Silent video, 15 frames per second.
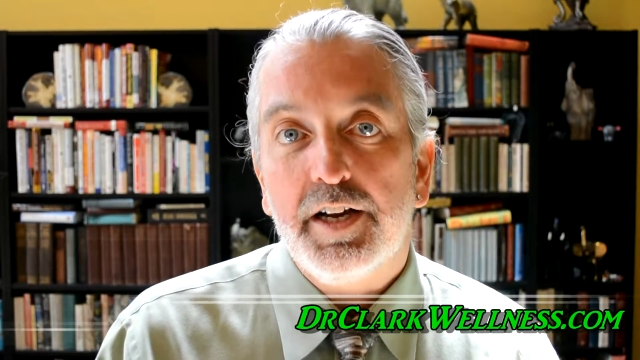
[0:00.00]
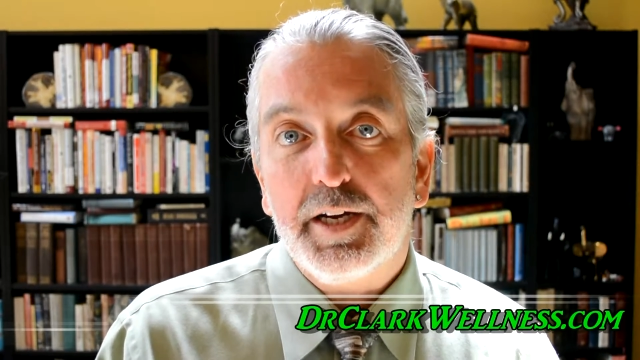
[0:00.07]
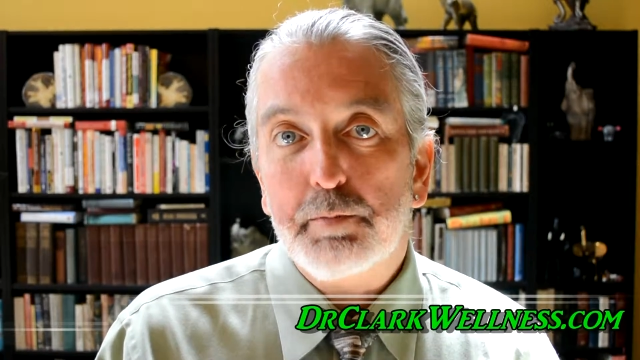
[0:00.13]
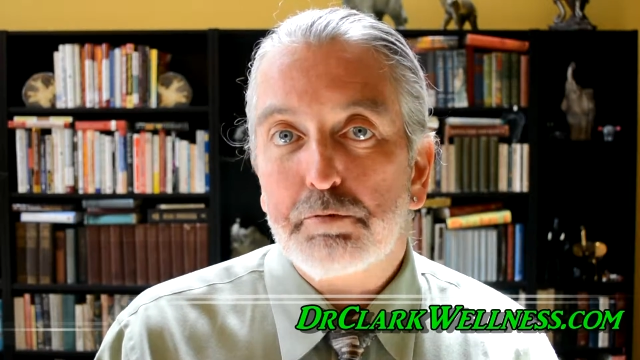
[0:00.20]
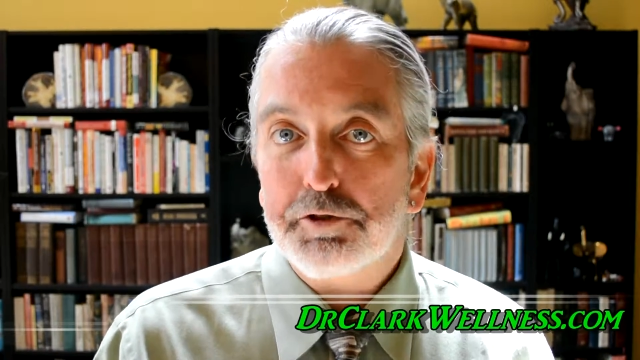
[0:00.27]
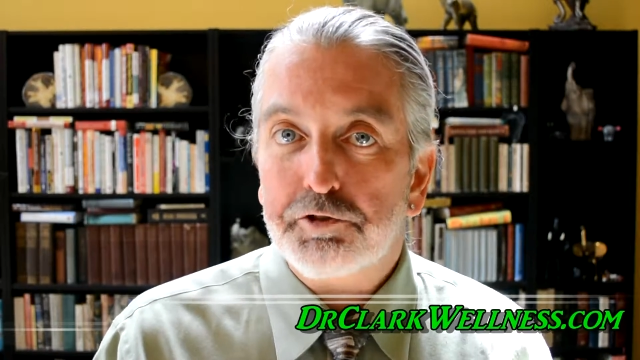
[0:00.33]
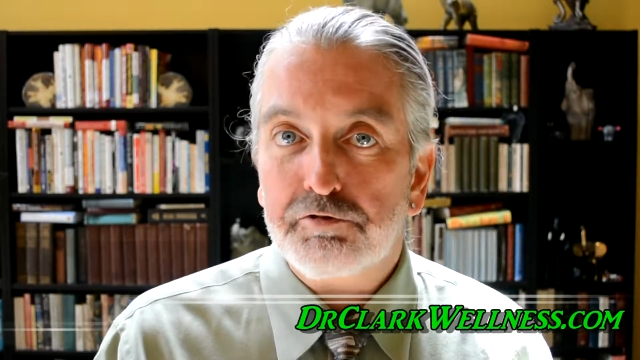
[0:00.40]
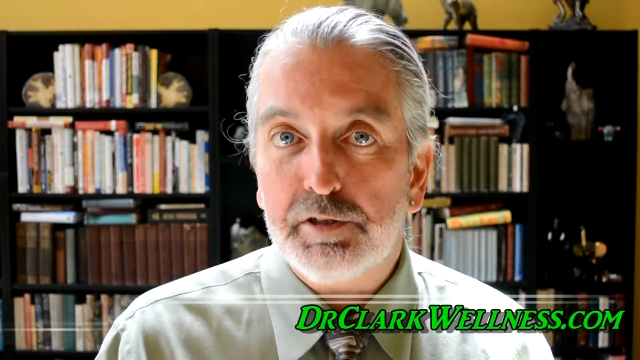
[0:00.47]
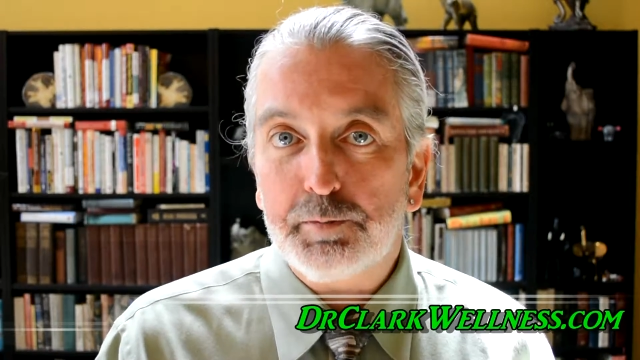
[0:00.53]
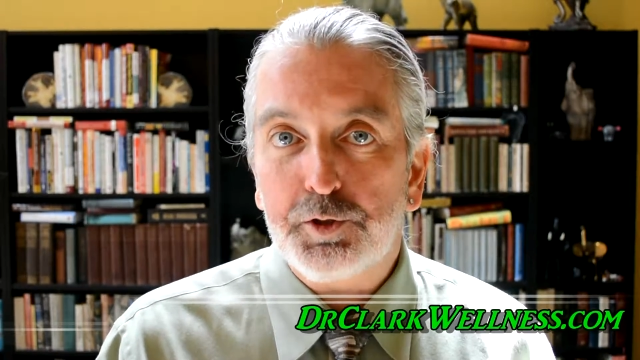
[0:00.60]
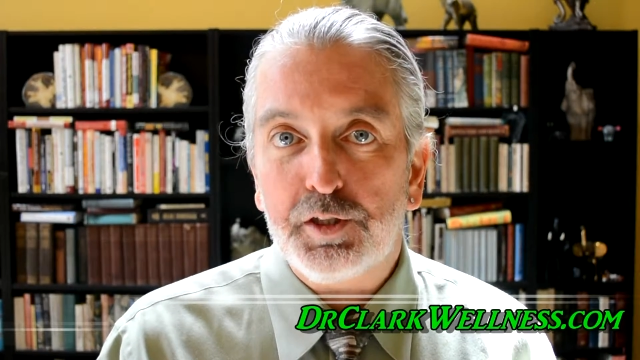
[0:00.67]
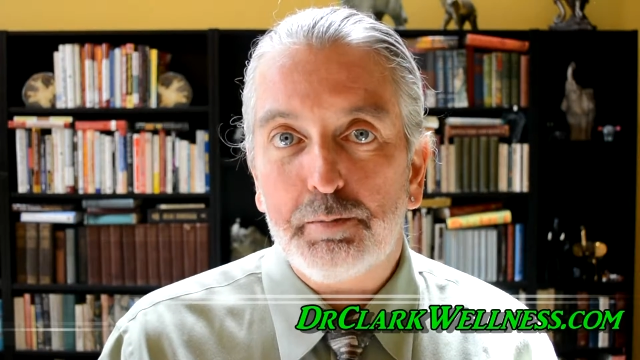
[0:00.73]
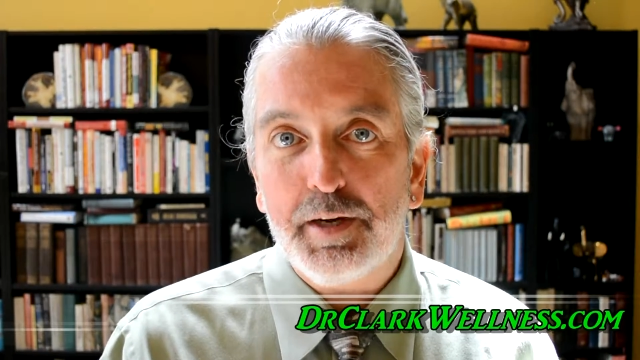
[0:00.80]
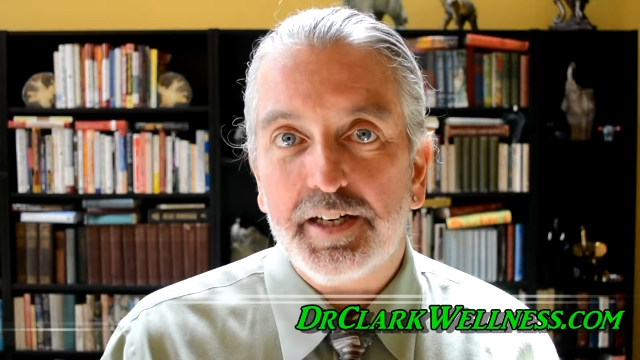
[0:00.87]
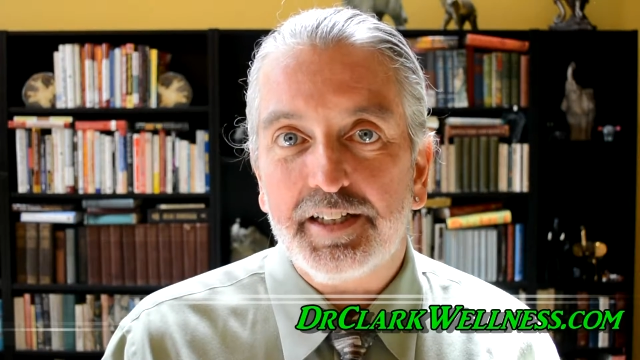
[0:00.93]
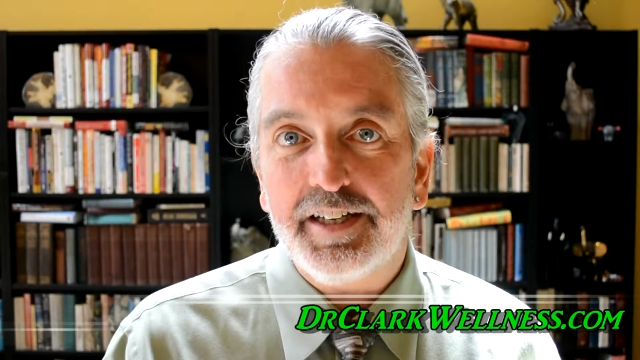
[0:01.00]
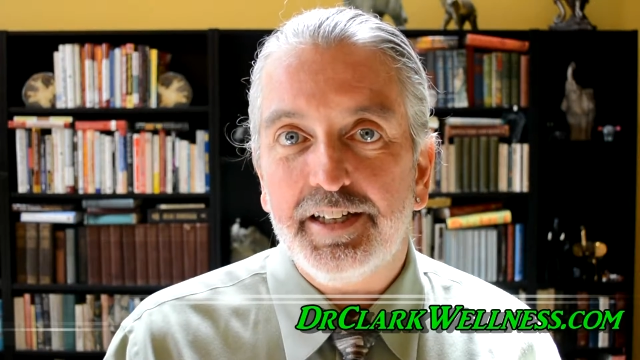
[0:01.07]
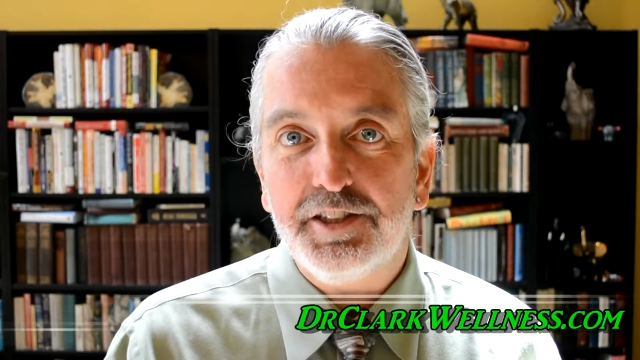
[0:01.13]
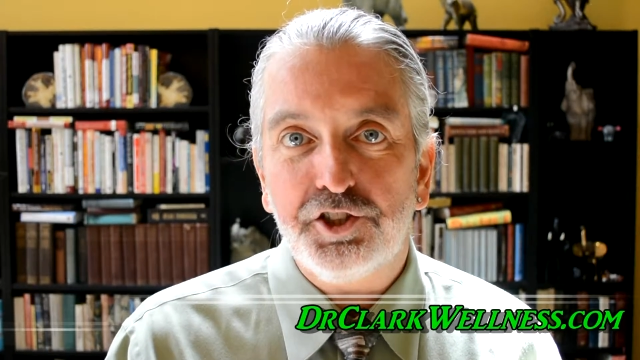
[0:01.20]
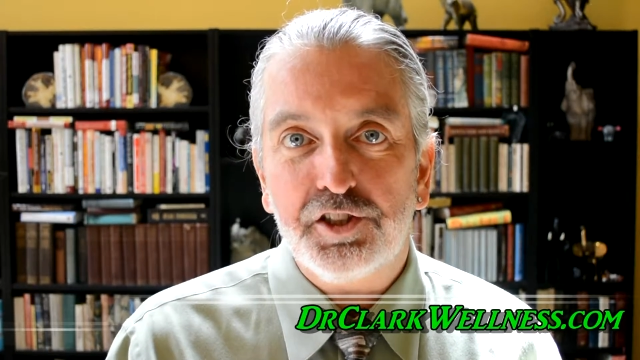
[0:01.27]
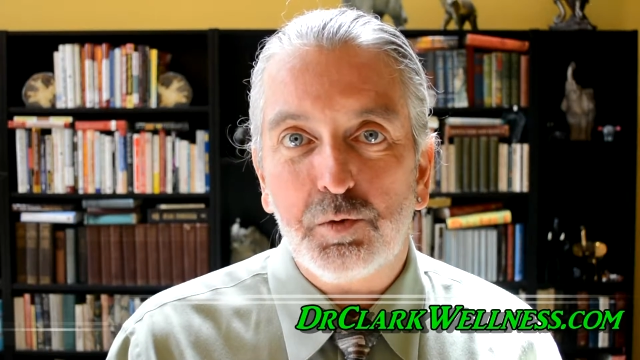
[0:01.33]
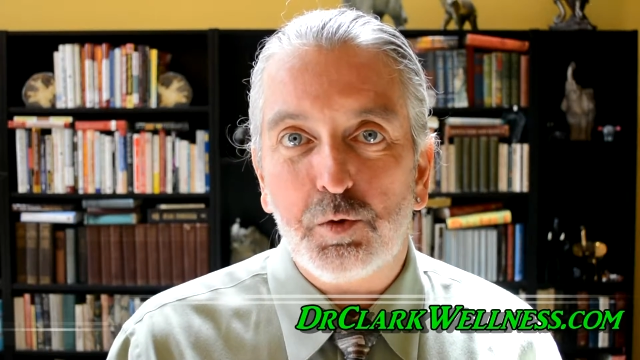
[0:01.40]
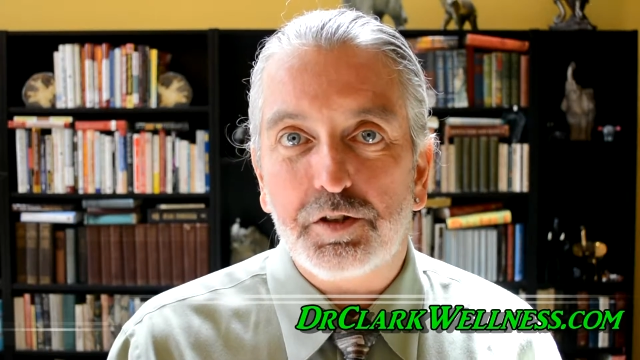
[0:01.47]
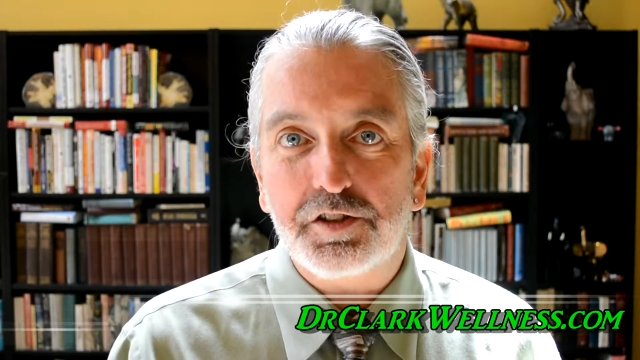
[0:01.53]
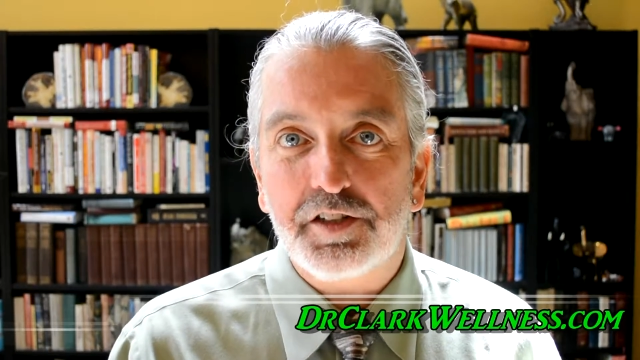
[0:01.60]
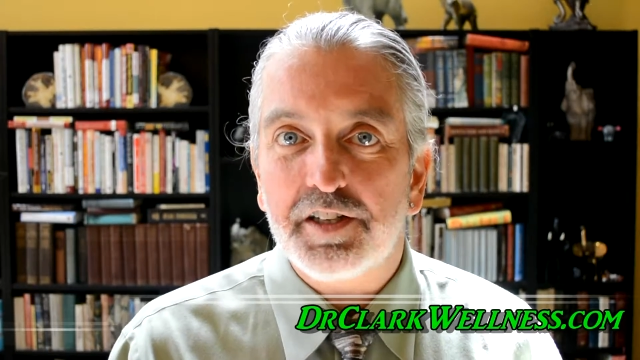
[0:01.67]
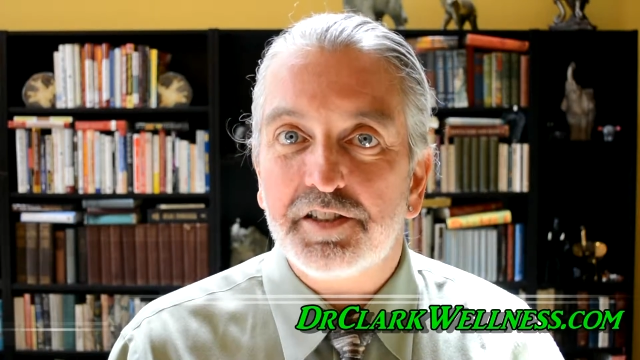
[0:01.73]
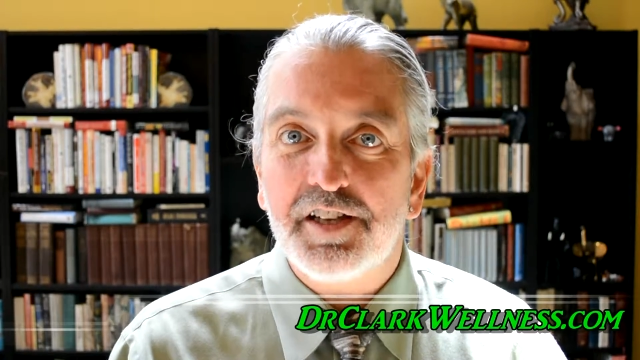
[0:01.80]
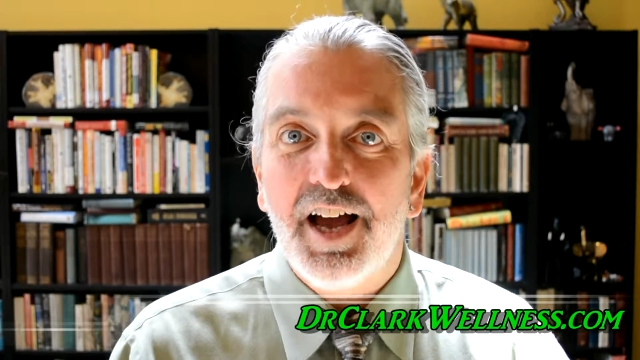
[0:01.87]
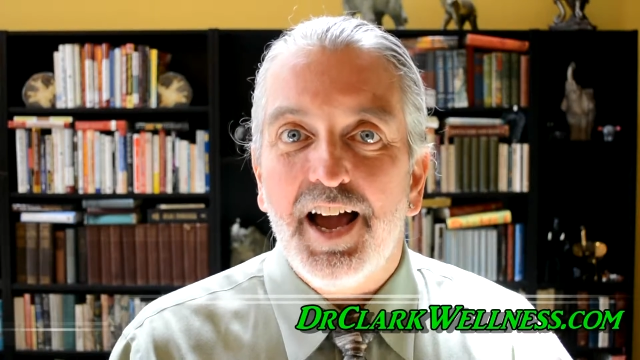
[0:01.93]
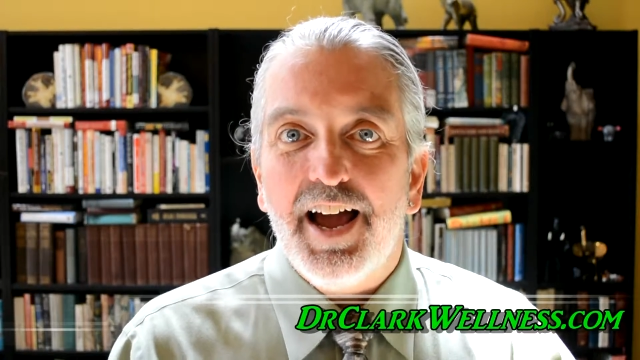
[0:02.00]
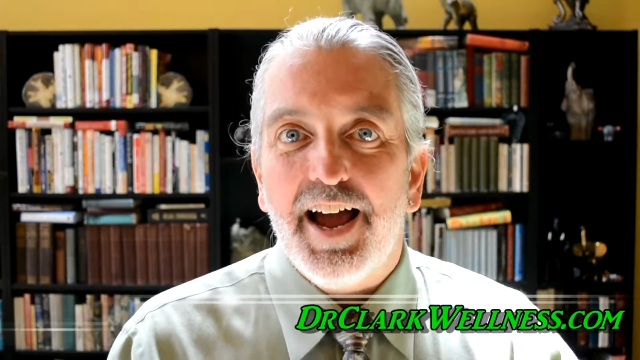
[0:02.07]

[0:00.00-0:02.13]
a prescription medication where it says,